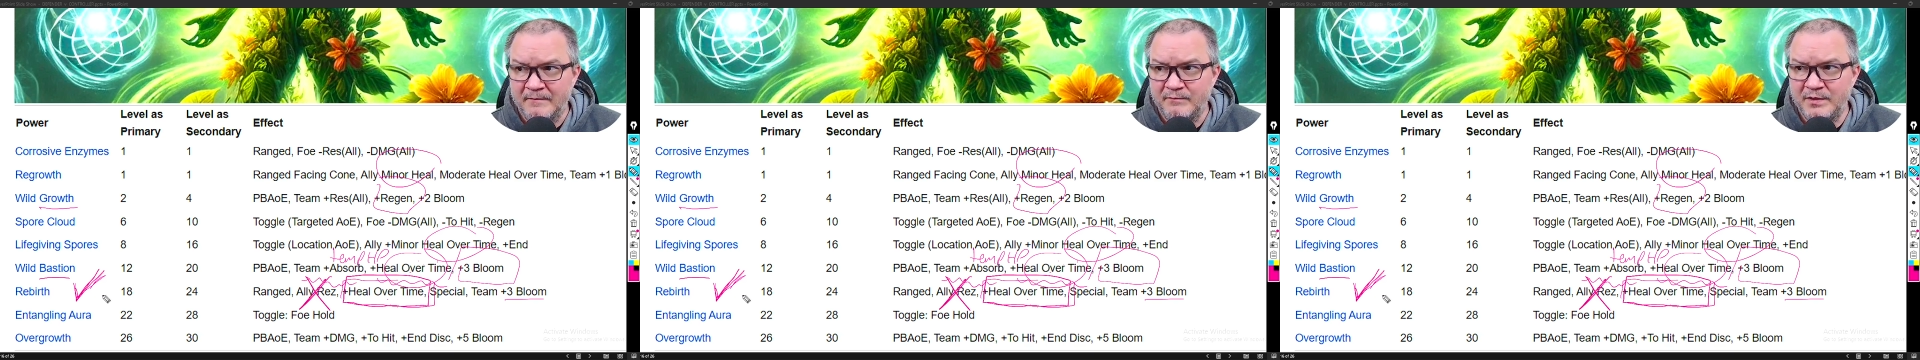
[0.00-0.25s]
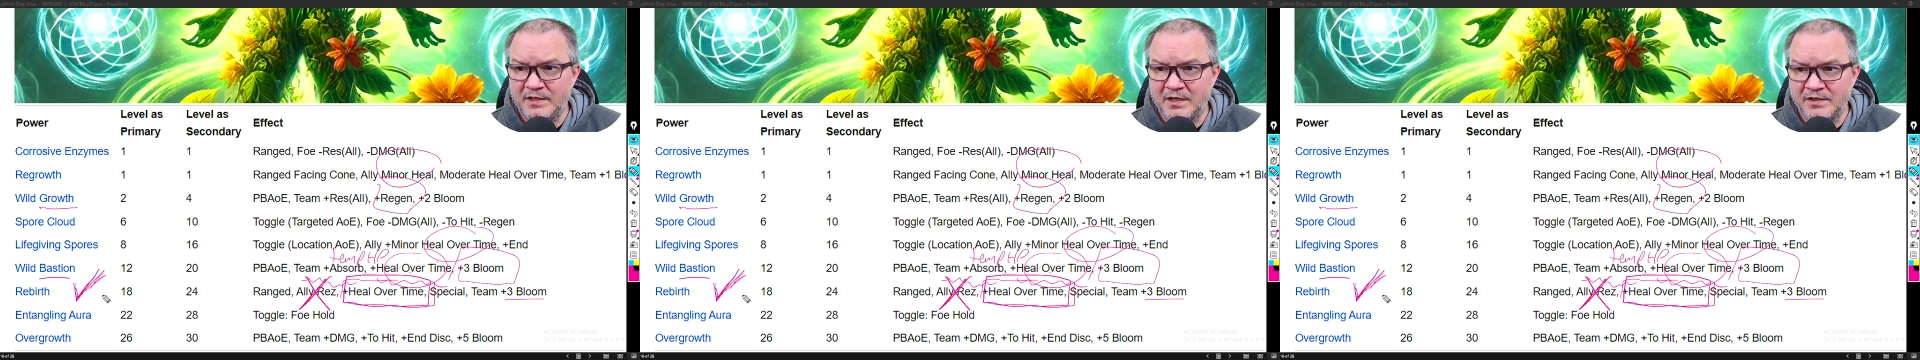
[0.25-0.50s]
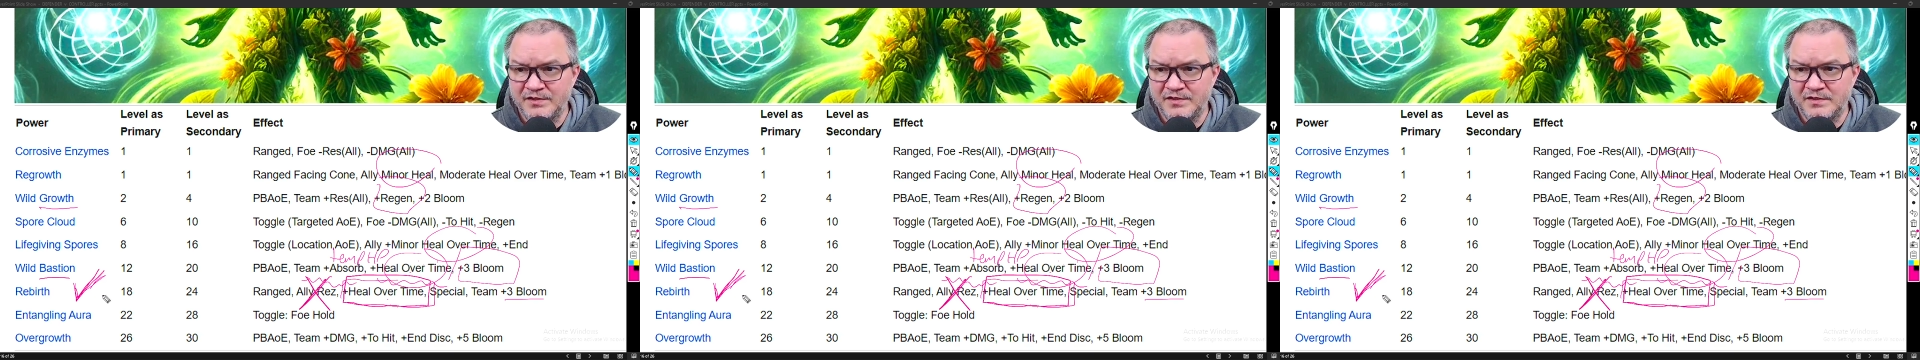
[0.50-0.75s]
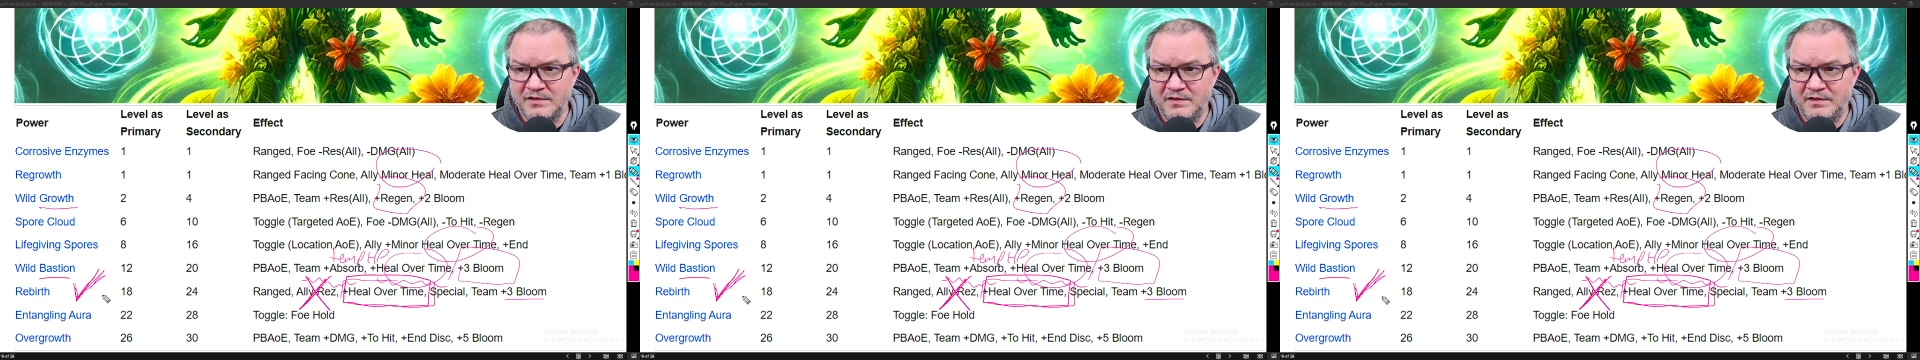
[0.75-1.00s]

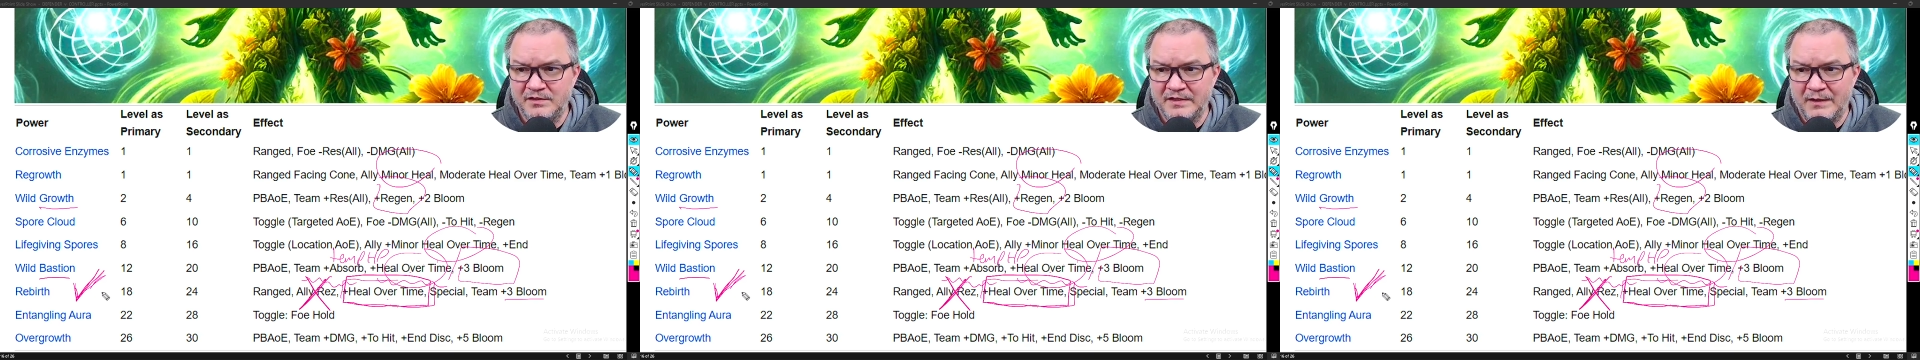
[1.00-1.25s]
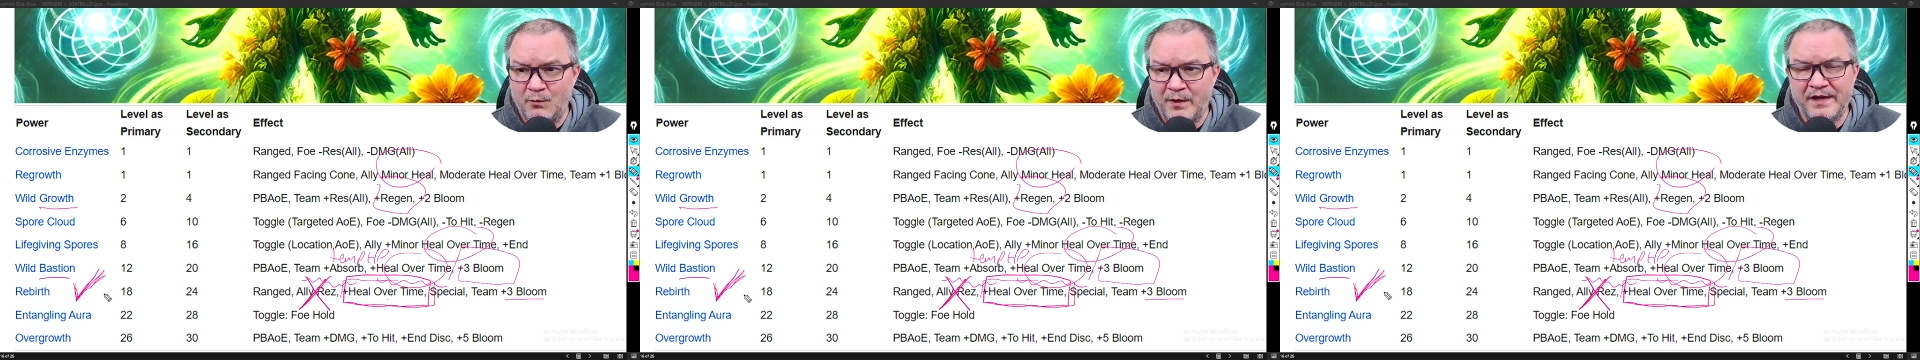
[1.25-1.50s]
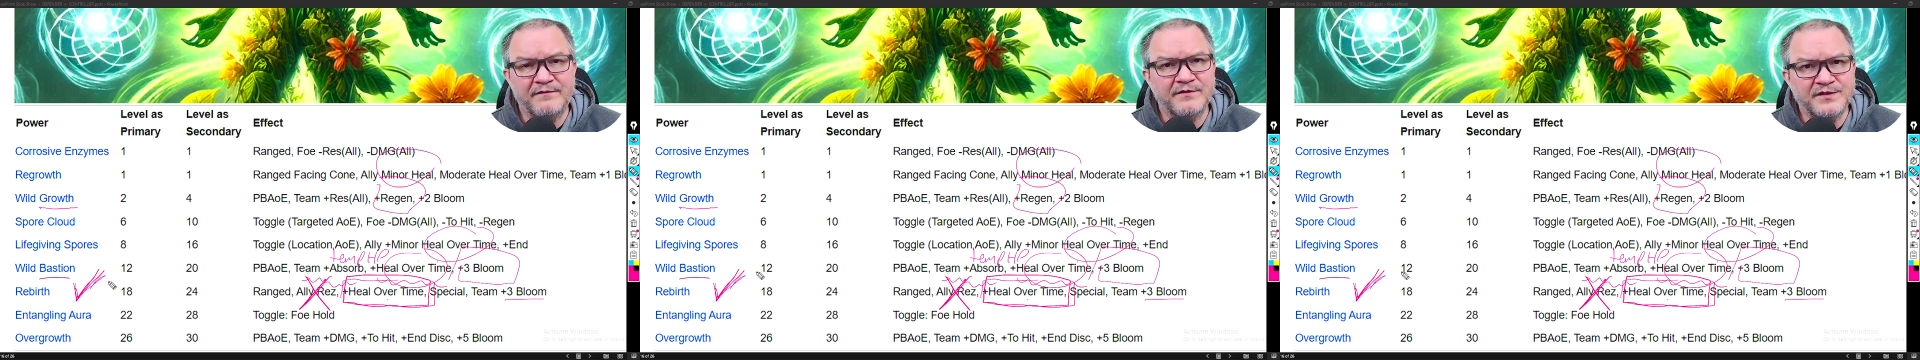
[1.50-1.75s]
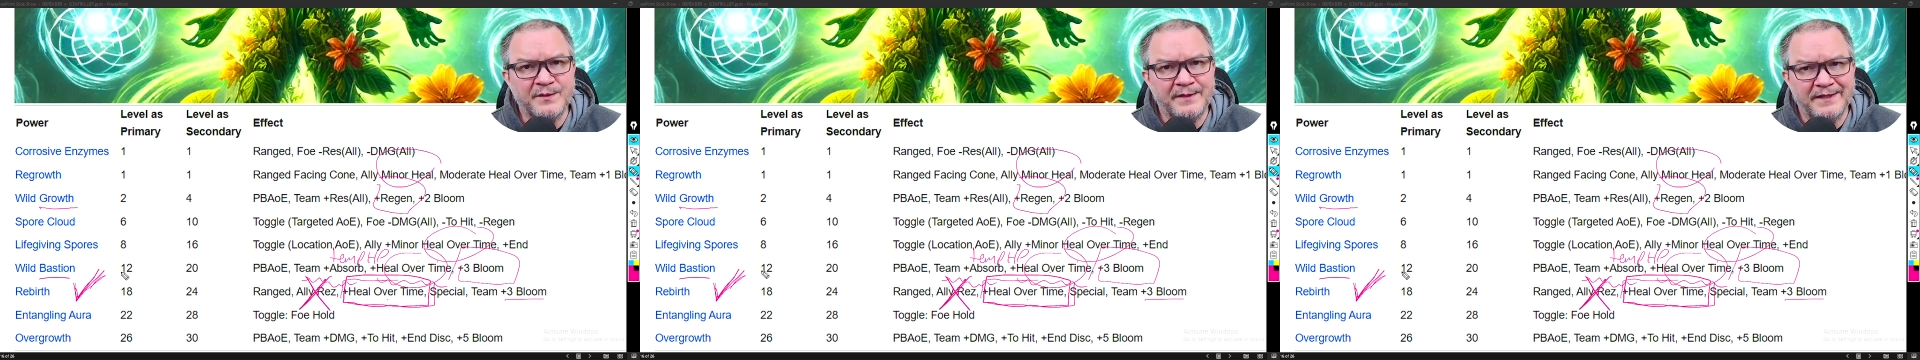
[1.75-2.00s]
because you're not waiting for
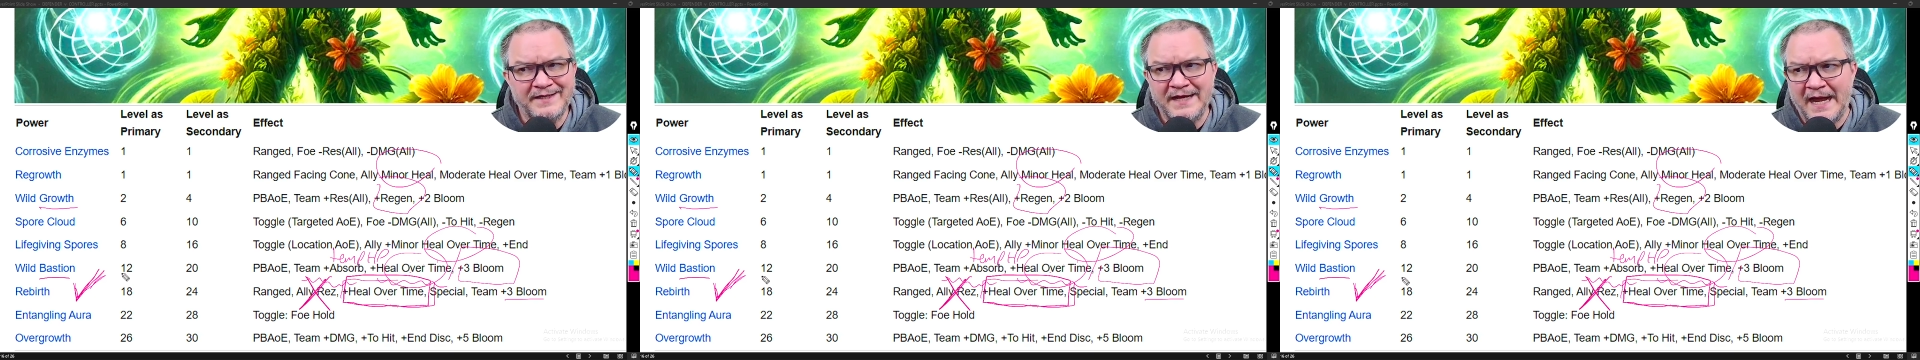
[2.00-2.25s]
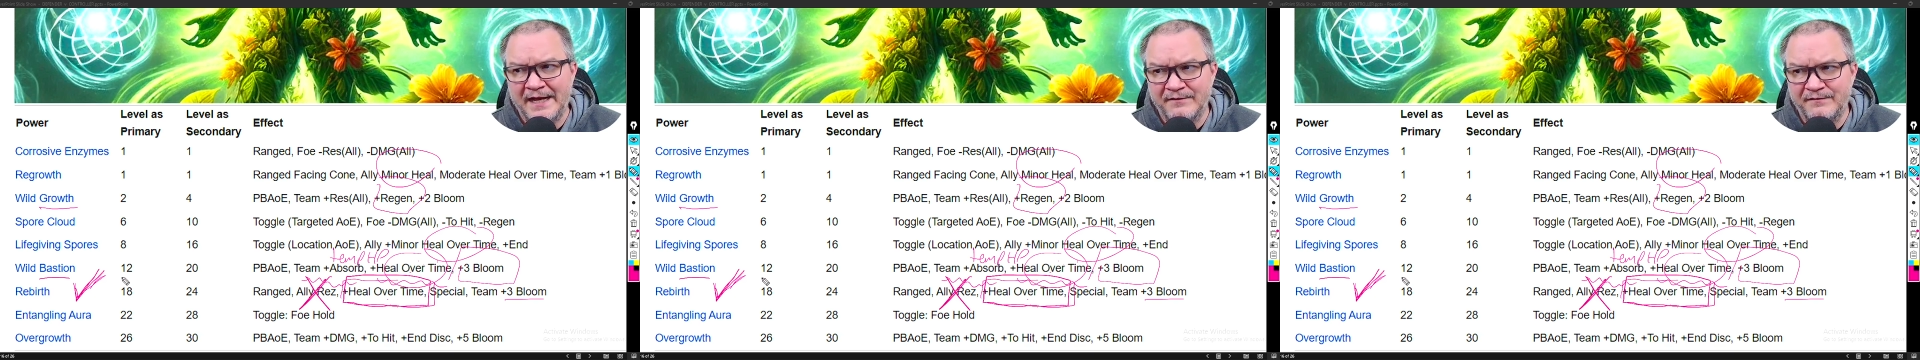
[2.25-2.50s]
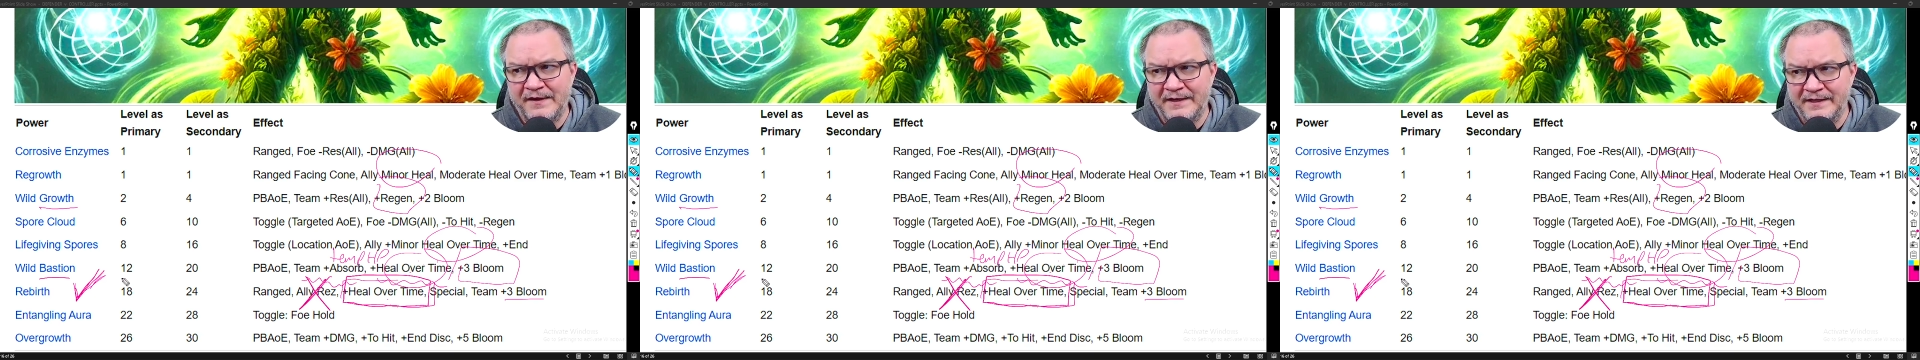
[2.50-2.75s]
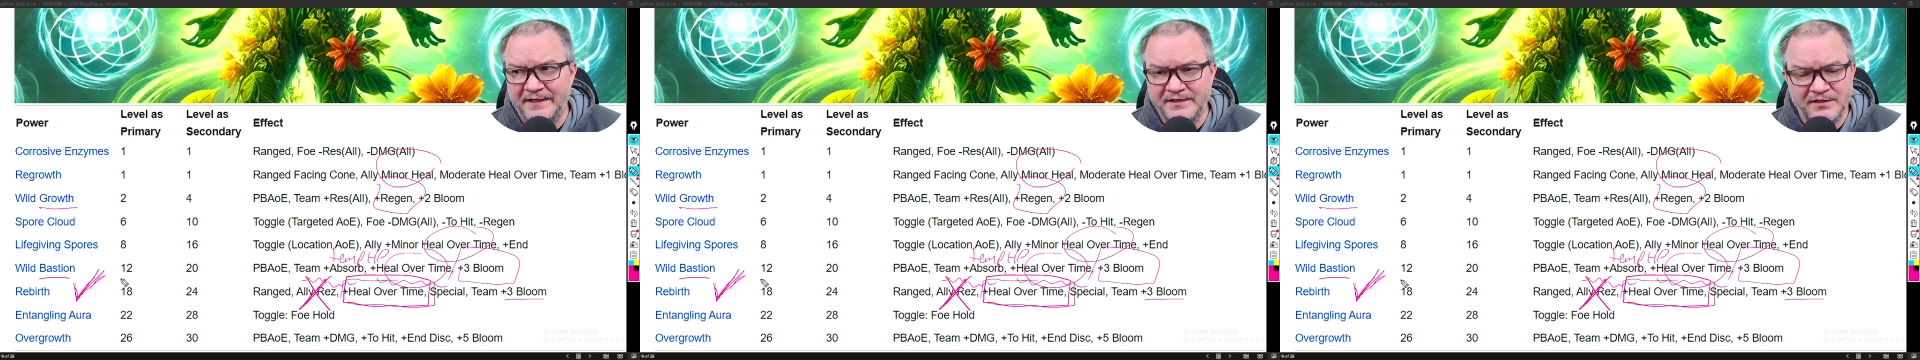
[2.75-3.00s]
somebody to die to
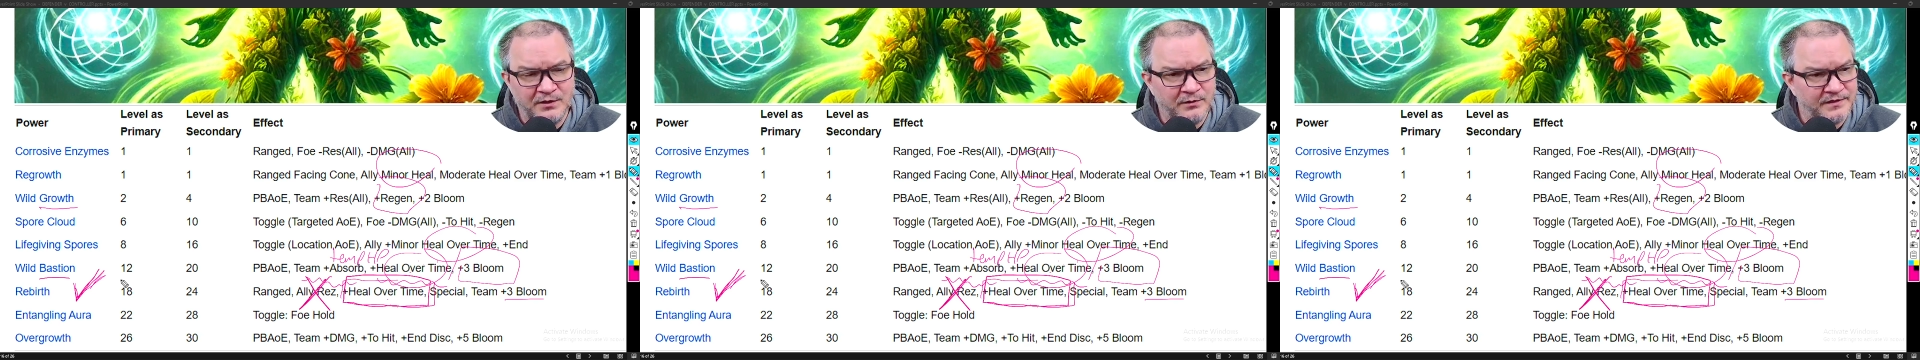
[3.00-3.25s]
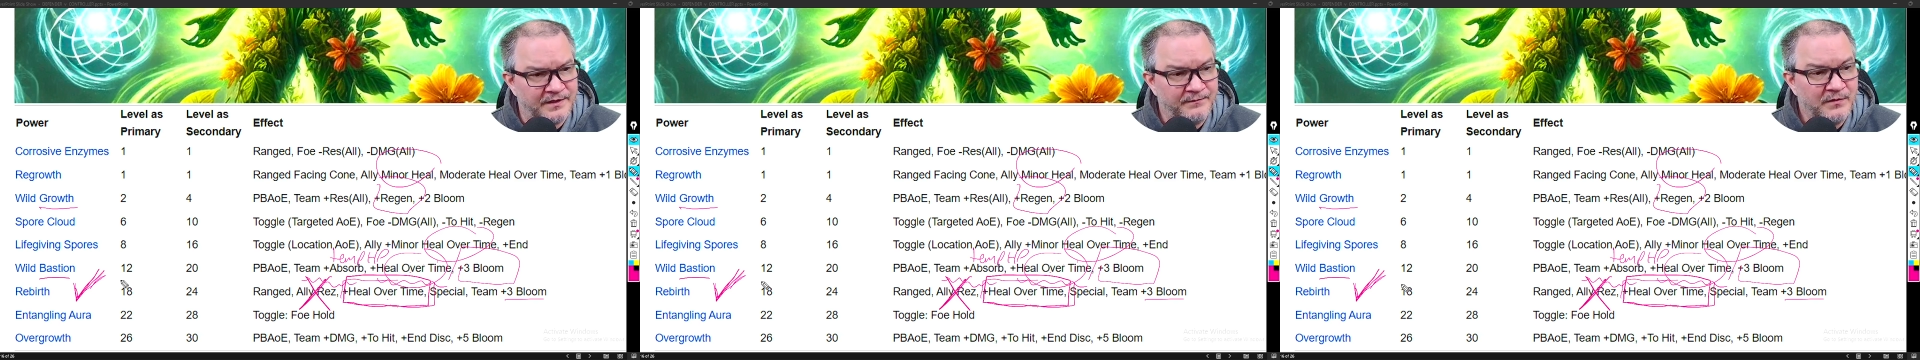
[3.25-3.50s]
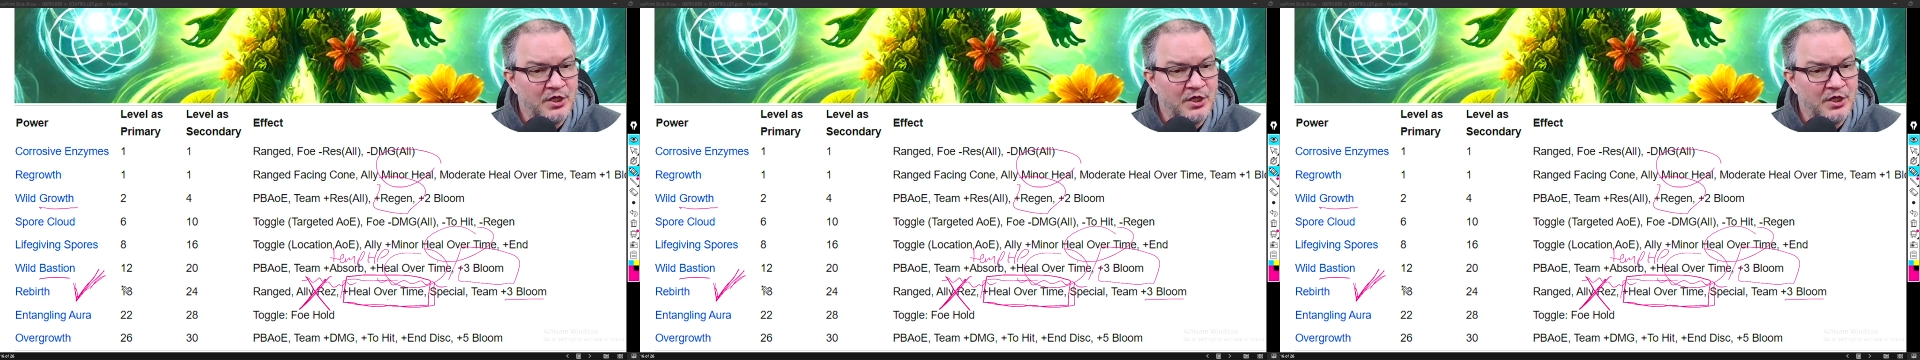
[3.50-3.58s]
finally get to use it.